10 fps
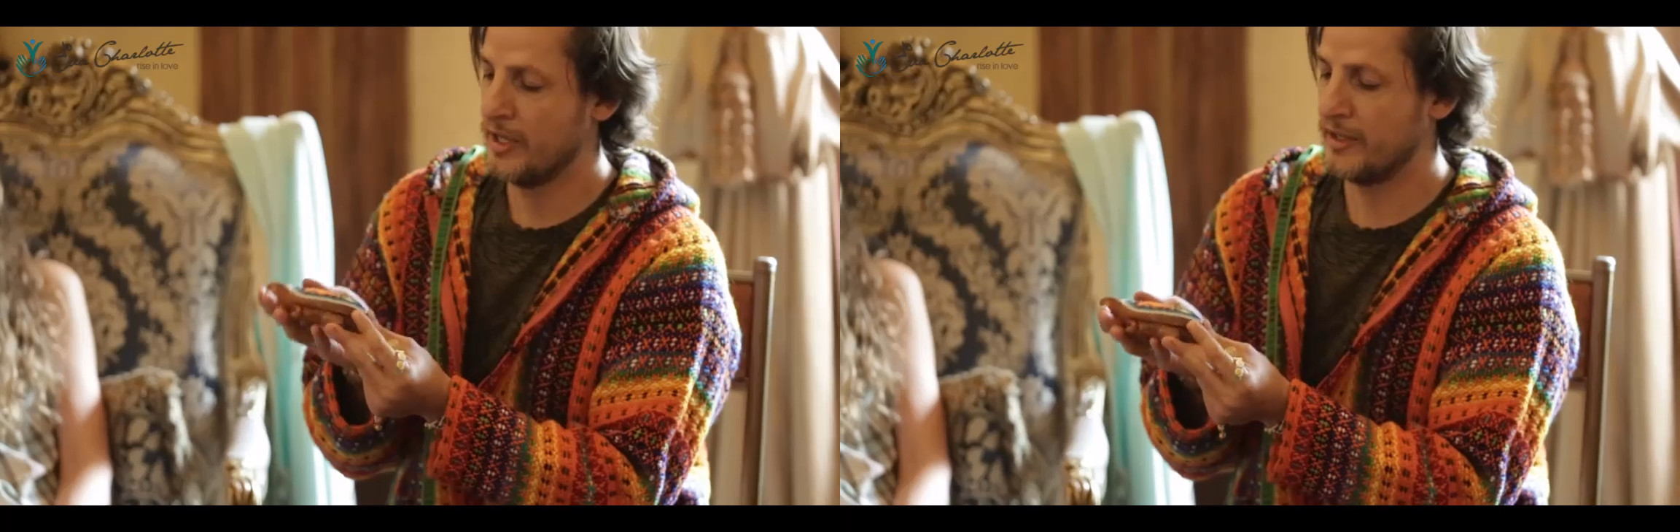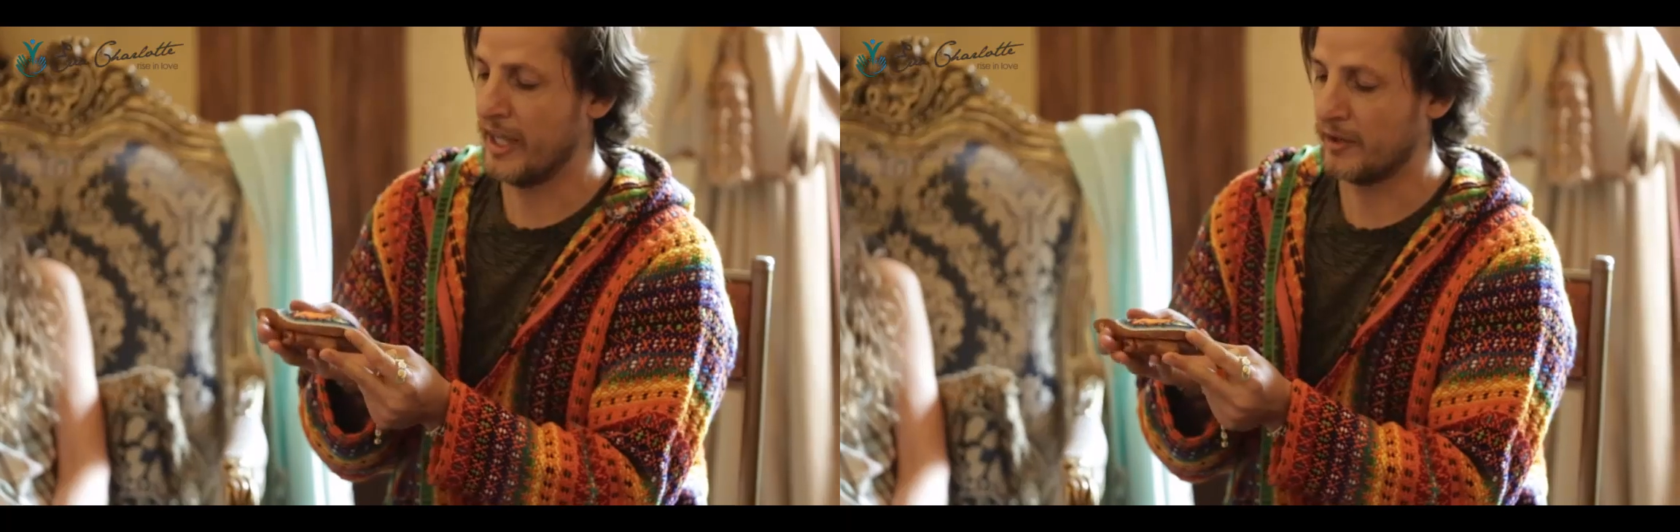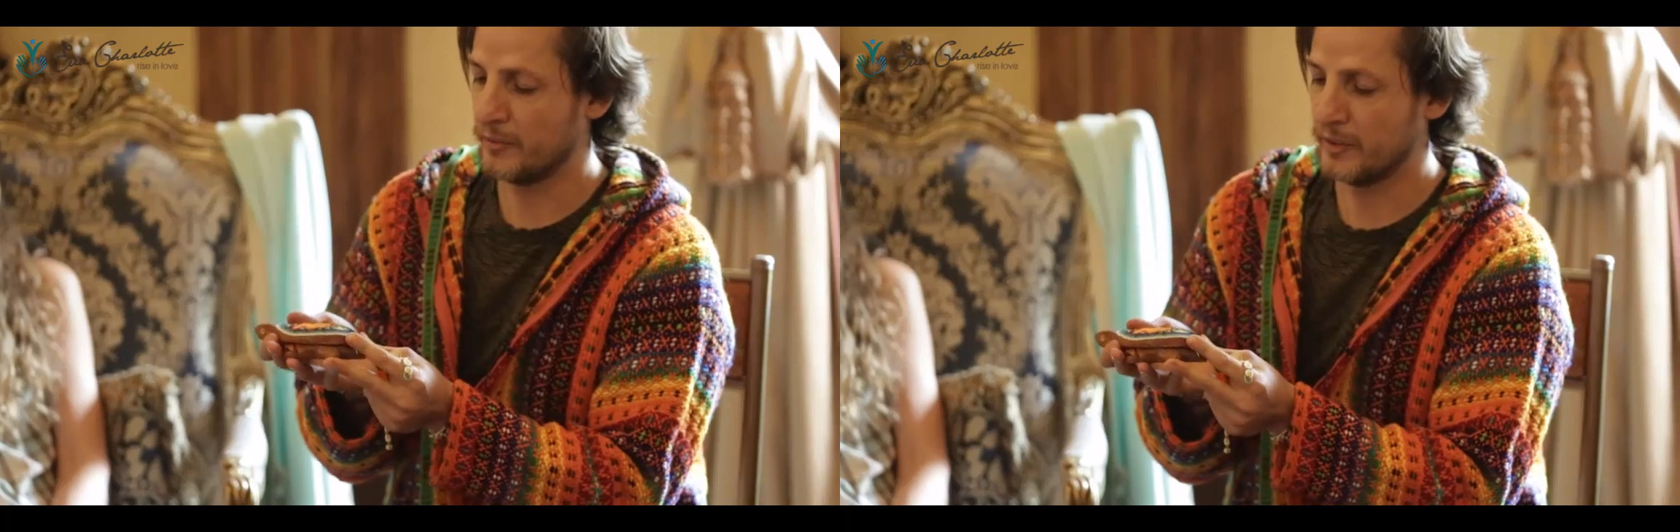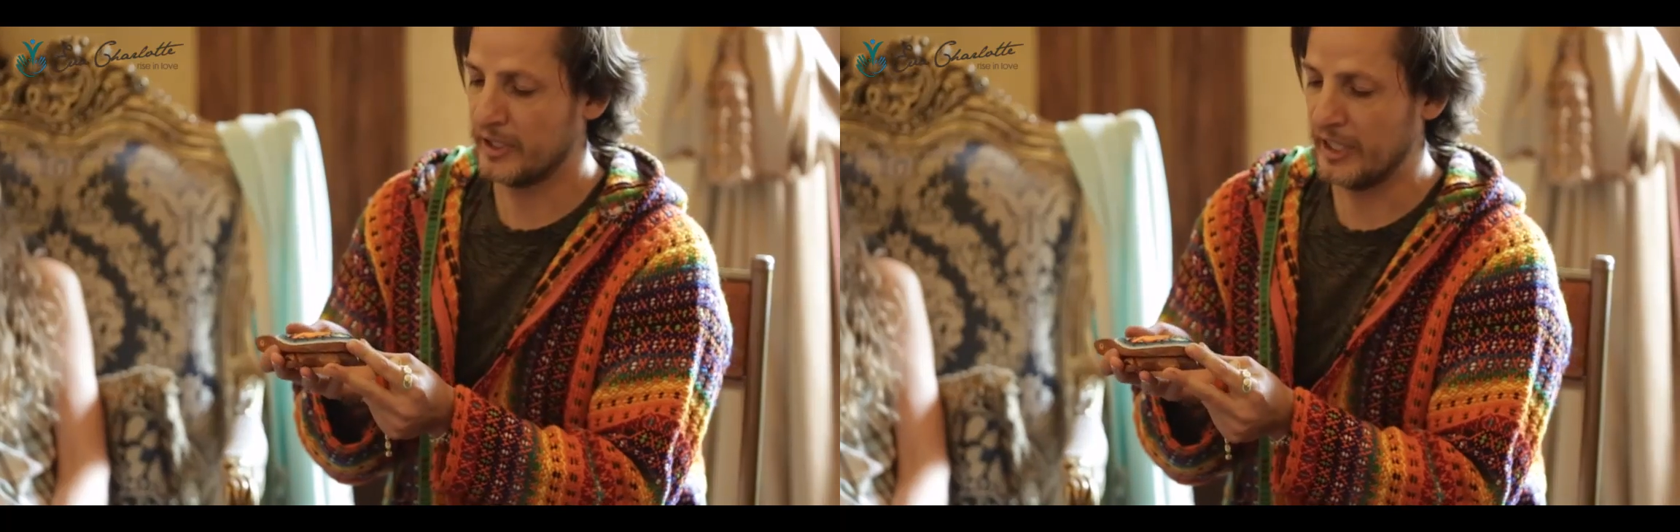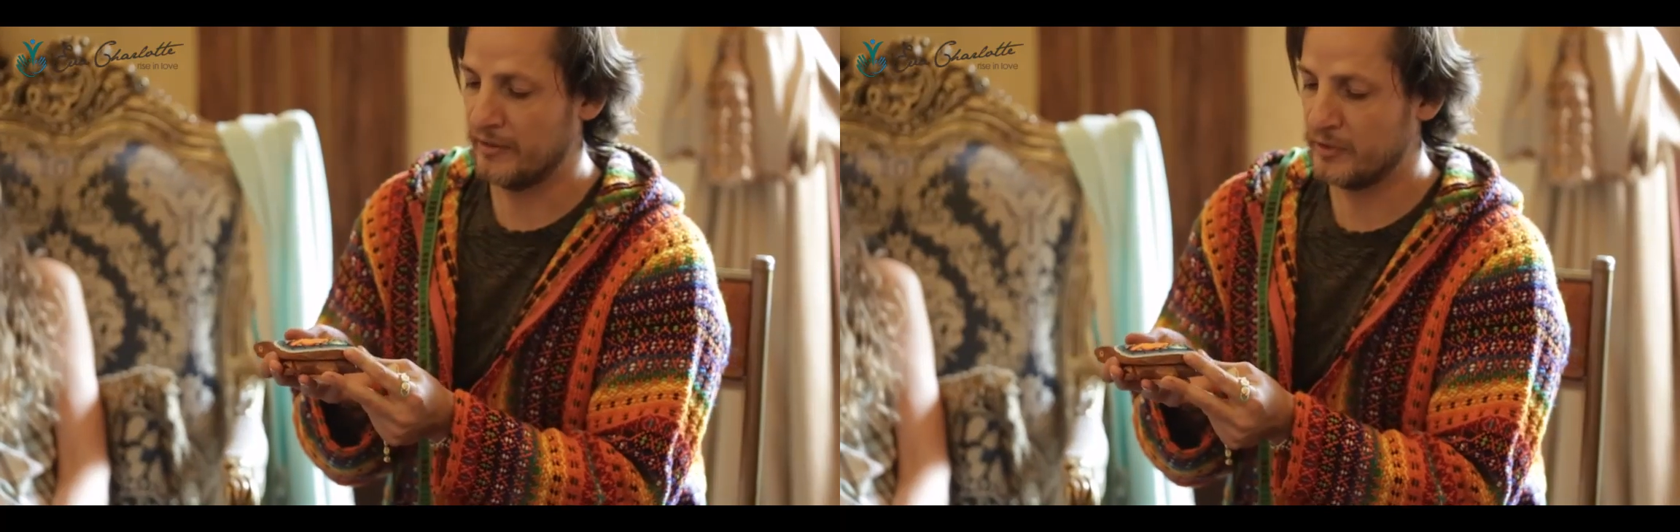that we
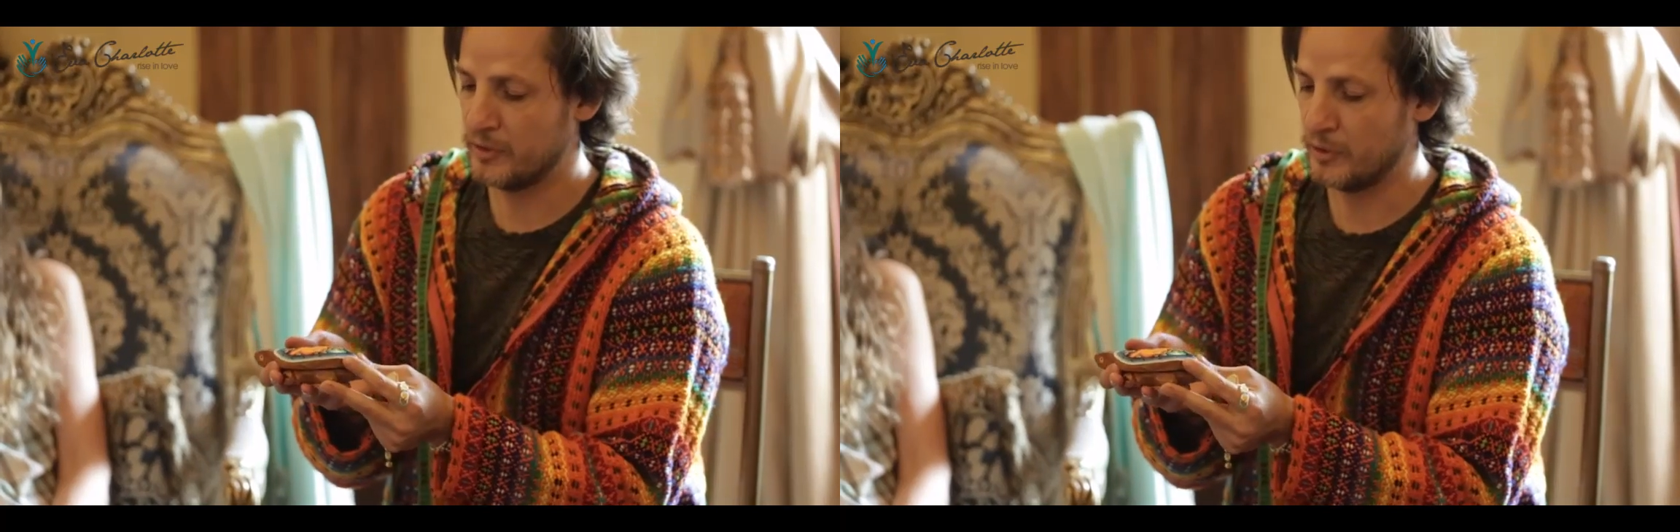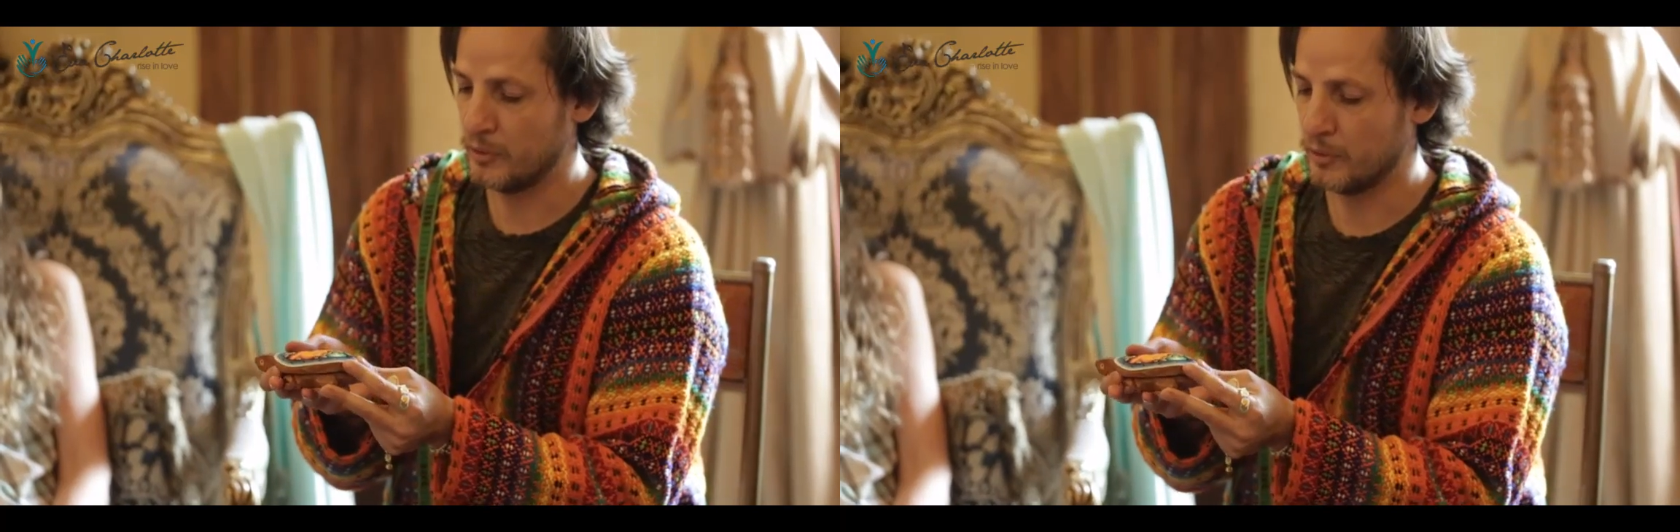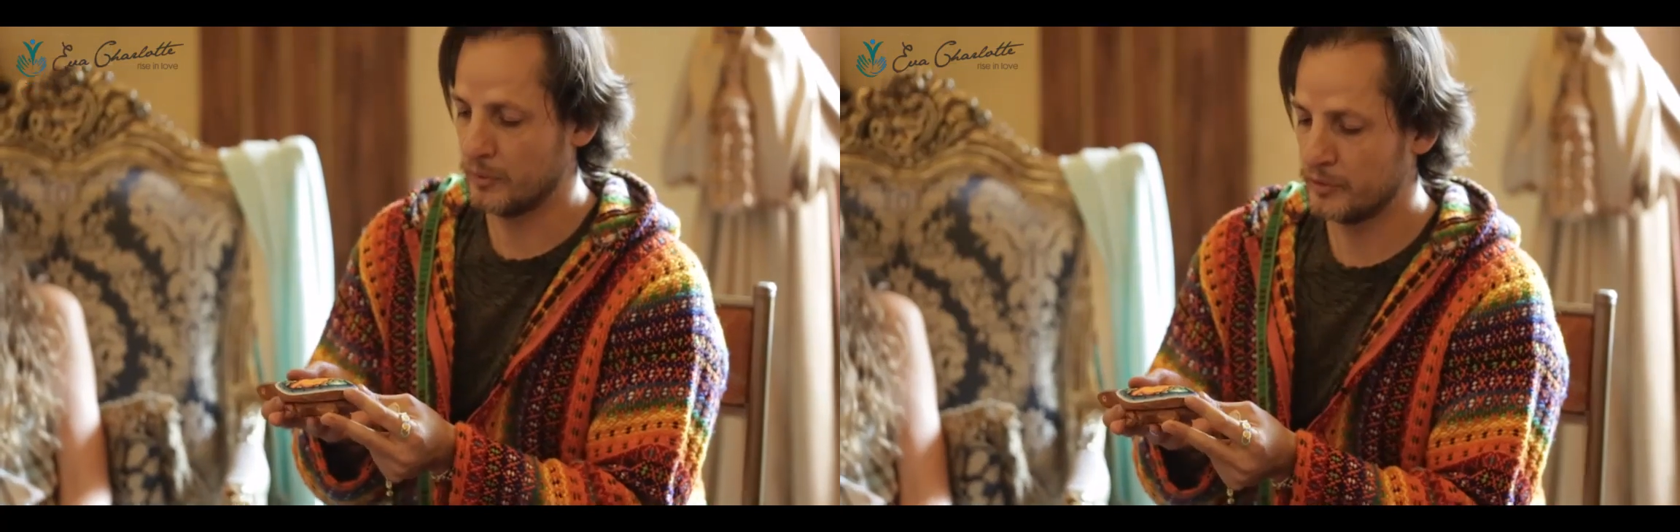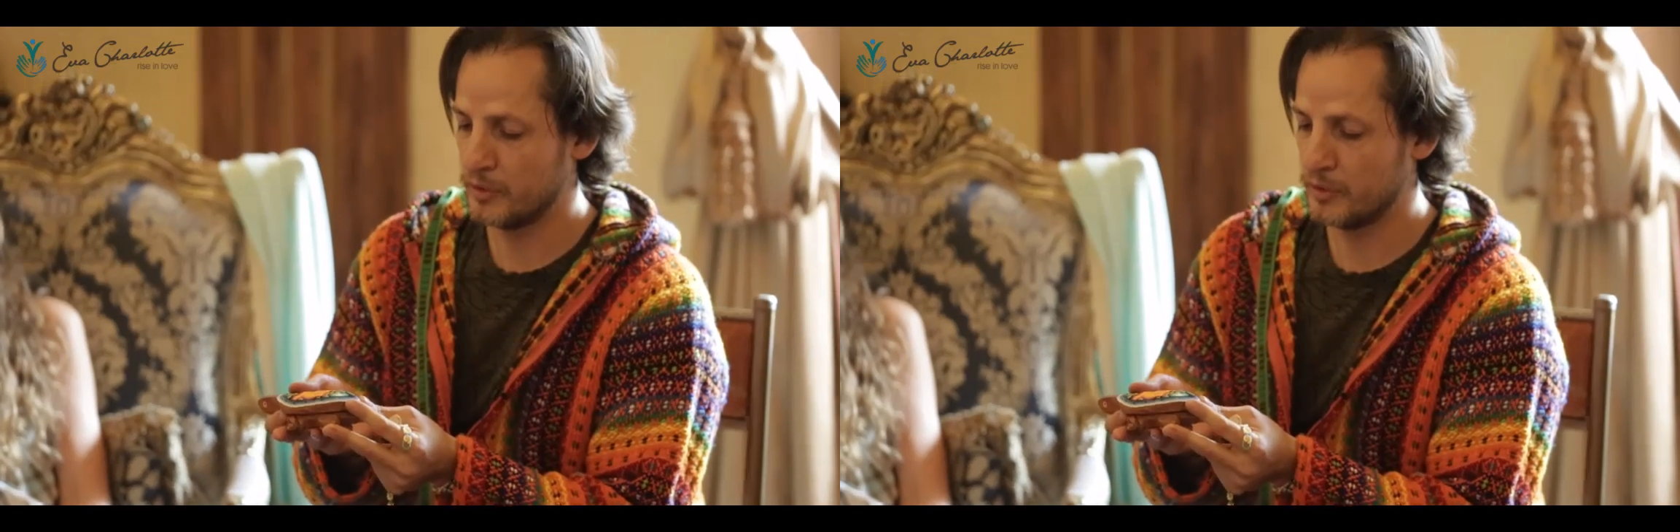gave to,